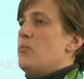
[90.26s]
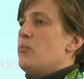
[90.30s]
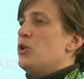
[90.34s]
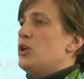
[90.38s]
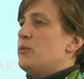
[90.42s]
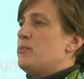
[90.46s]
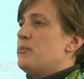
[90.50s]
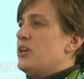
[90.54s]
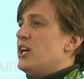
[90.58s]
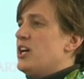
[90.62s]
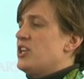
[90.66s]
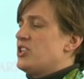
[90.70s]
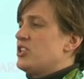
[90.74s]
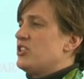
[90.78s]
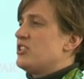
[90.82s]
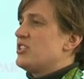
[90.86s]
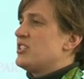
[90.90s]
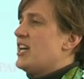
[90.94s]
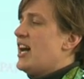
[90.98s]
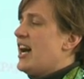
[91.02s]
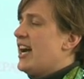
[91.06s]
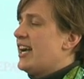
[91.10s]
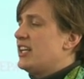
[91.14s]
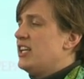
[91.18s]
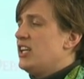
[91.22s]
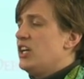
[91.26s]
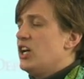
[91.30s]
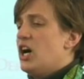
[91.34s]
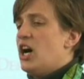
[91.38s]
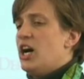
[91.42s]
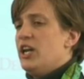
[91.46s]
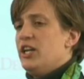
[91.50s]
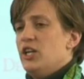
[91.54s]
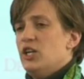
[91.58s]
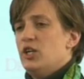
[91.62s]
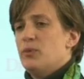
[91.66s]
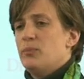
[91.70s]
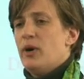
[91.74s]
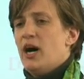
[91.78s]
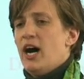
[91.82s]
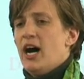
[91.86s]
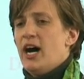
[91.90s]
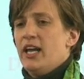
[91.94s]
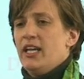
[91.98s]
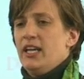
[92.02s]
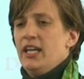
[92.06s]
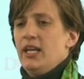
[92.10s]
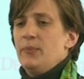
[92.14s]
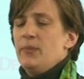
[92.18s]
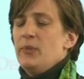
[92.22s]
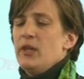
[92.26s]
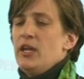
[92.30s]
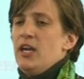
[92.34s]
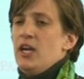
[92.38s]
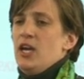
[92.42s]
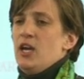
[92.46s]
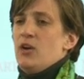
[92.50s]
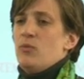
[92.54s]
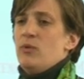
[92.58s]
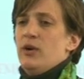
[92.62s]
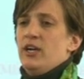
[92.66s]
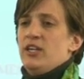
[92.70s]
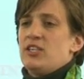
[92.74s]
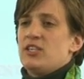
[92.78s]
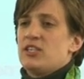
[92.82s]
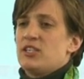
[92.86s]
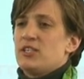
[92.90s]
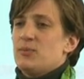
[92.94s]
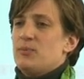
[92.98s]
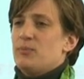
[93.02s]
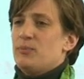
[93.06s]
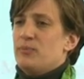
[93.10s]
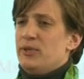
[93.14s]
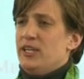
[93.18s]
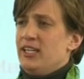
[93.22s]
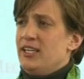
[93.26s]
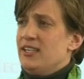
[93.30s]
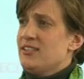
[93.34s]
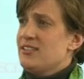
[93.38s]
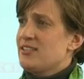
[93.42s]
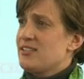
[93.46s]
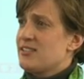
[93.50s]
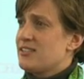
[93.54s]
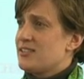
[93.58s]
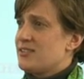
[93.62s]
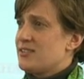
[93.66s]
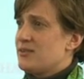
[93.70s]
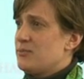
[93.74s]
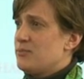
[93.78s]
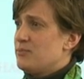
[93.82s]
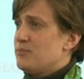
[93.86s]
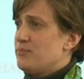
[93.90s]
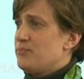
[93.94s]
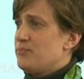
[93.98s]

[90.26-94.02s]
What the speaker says: more pressure is acting on your body, which brings